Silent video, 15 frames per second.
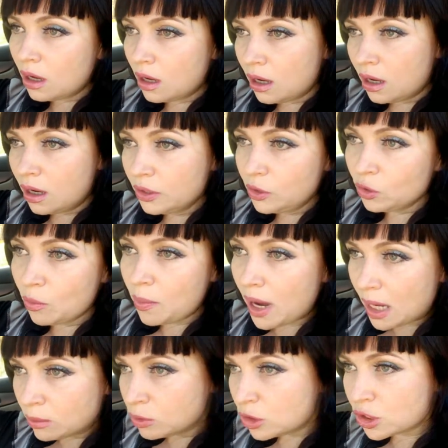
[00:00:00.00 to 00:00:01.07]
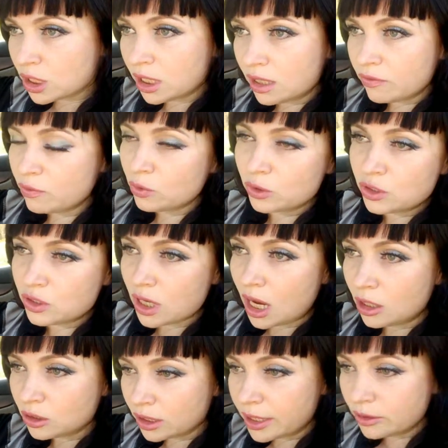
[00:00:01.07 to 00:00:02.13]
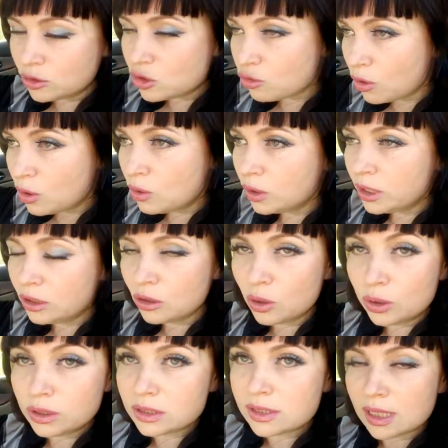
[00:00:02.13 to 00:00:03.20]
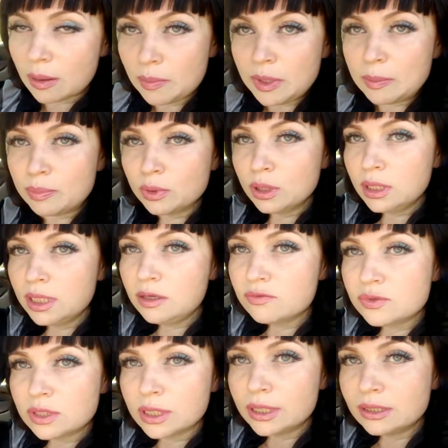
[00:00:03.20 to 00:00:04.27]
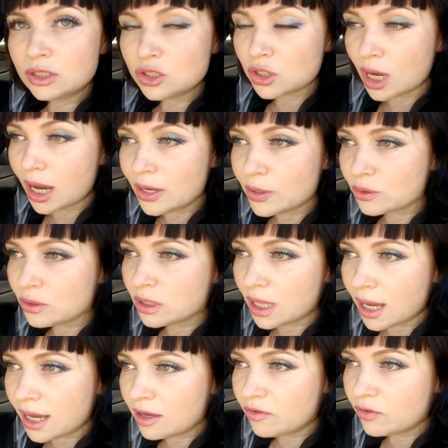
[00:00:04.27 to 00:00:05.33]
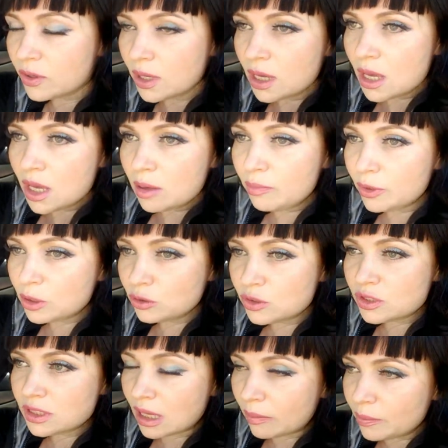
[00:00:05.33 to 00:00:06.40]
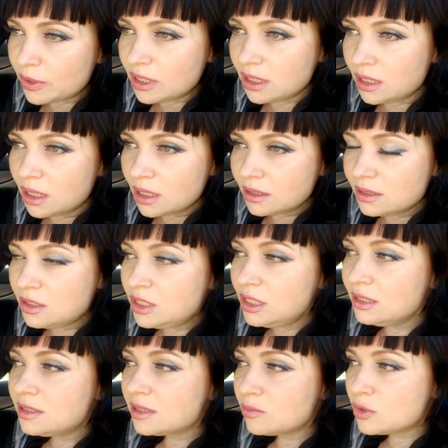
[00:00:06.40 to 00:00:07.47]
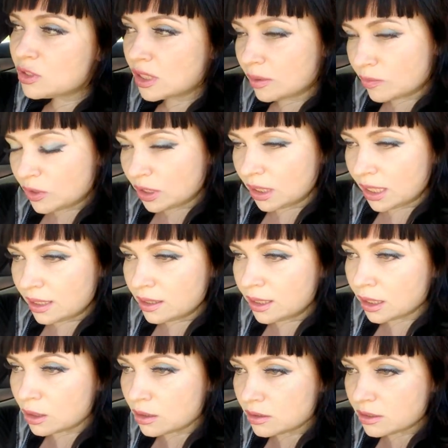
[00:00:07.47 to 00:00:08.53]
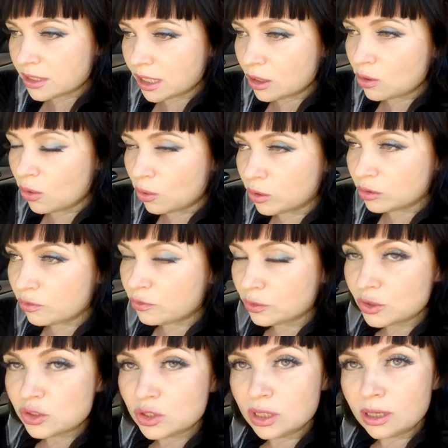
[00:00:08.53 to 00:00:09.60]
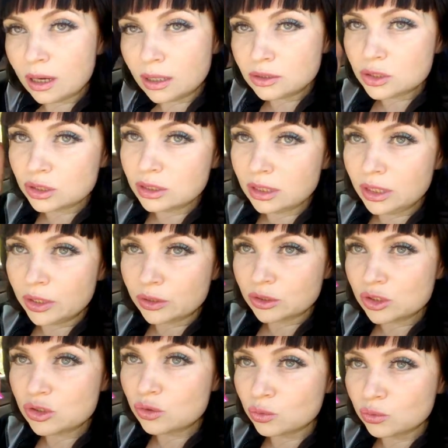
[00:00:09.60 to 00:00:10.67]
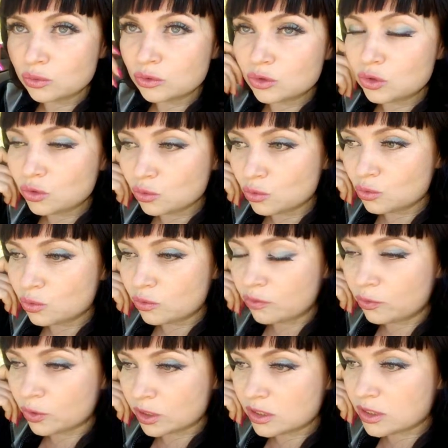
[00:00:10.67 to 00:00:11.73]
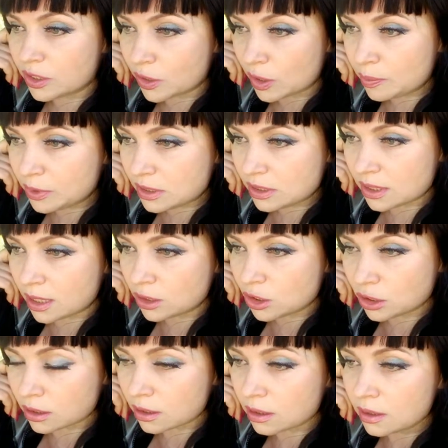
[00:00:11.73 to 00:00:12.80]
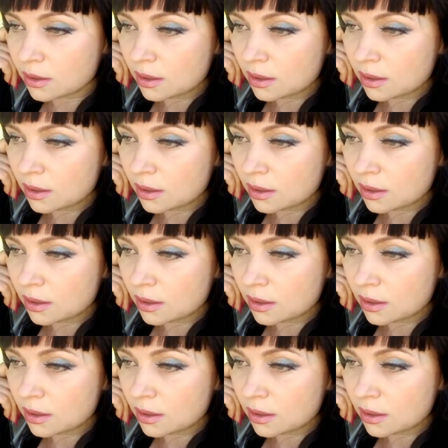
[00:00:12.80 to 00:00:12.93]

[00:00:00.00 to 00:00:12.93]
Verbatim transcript: uh, your babushka was out of control. You know, some people live their entire life because somebody did them something and they, they're going for 300 years to, to, for a therapy session